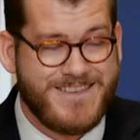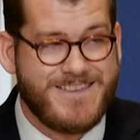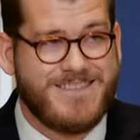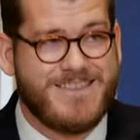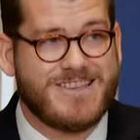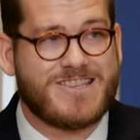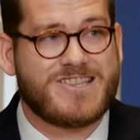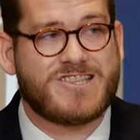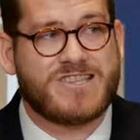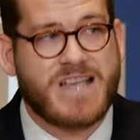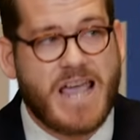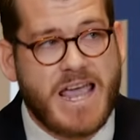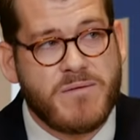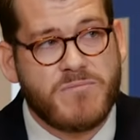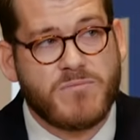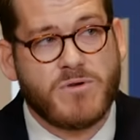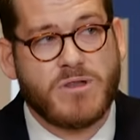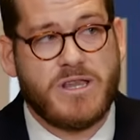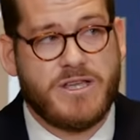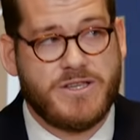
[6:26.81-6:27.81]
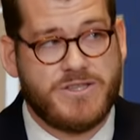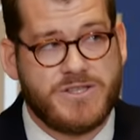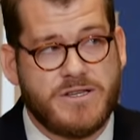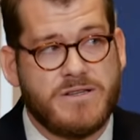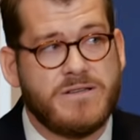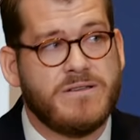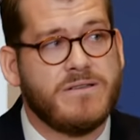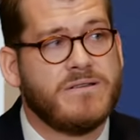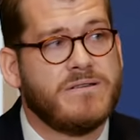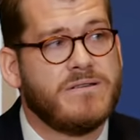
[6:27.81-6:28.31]
The same
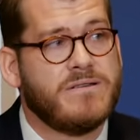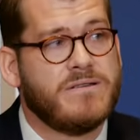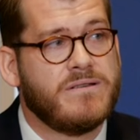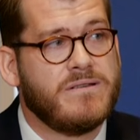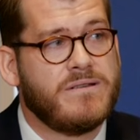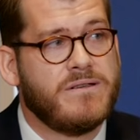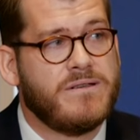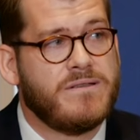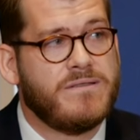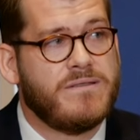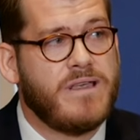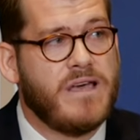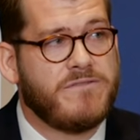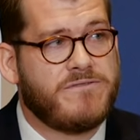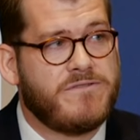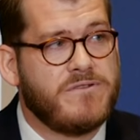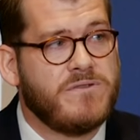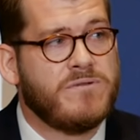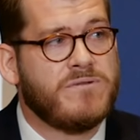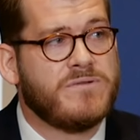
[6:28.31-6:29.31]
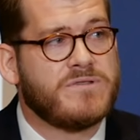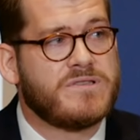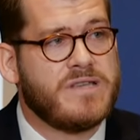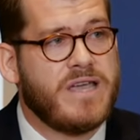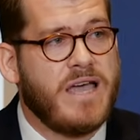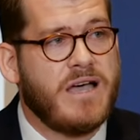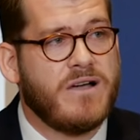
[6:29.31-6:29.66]
religion that fuels the